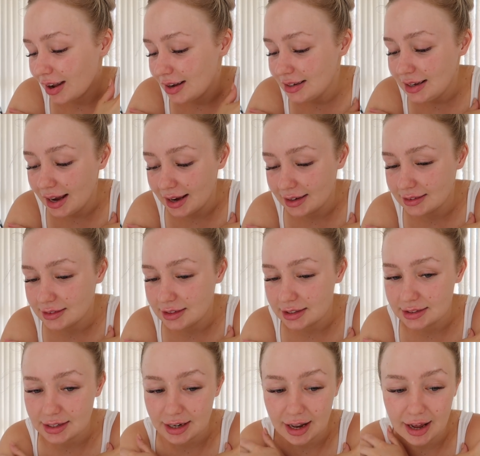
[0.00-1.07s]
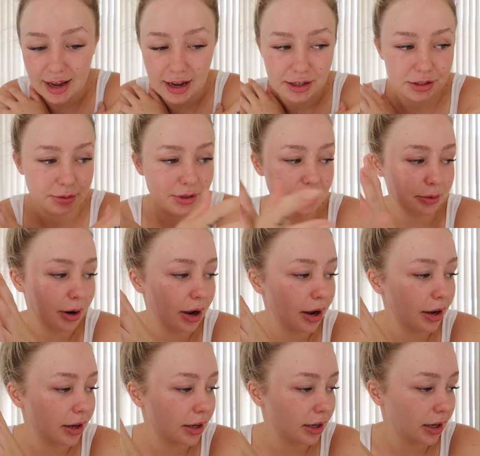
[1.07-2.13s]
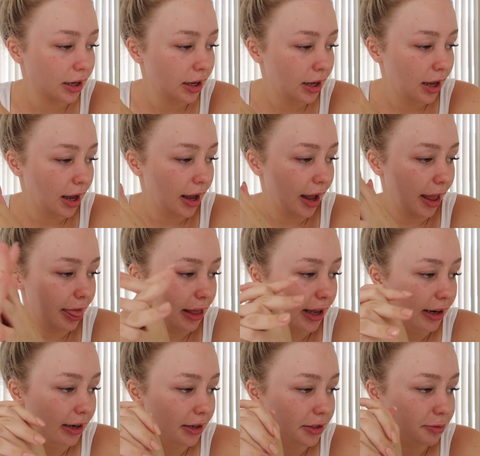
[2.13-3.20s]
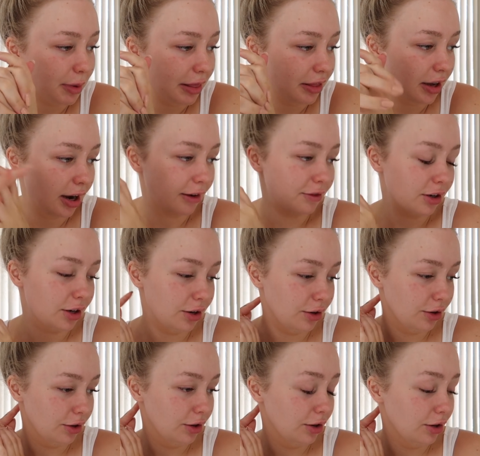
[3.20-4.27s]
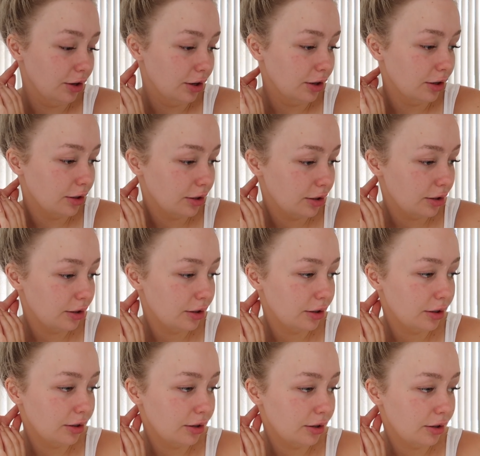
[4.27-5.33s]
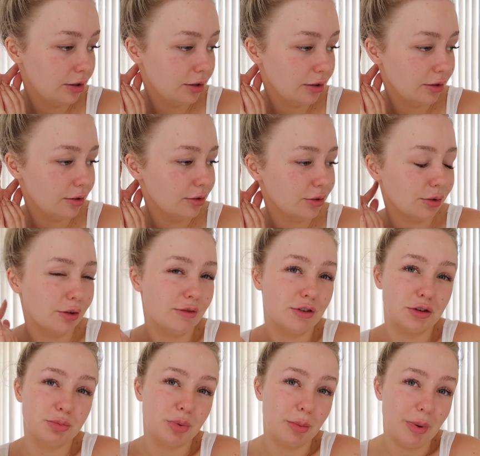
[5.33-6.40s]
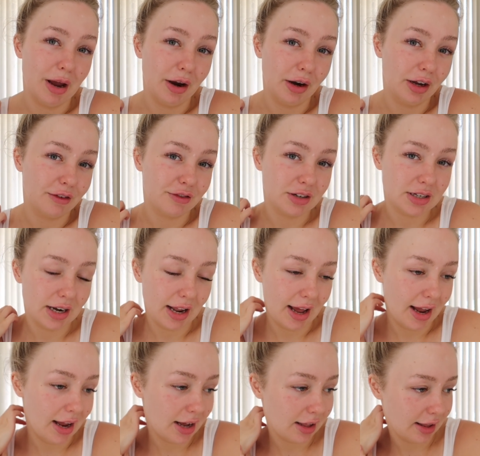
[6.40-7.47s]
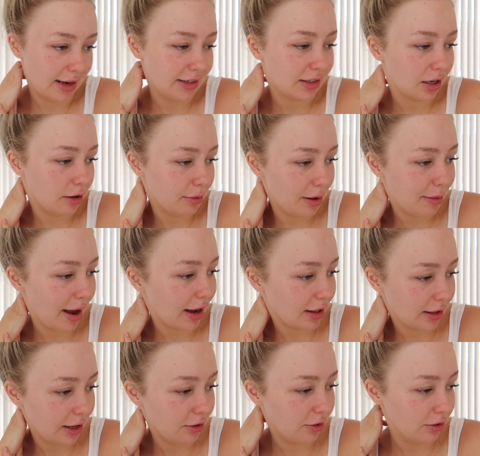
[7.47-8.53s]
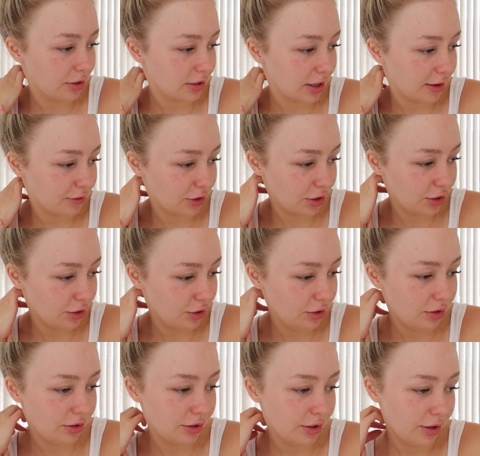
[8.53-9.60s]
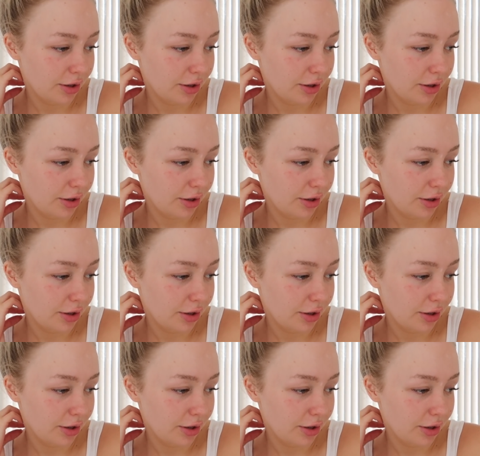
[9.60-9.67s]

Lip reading: yeah, yesterday I just went to work and then spent the afternoon sort of just preparing for today. Clay's gonna be back later on this afternoon.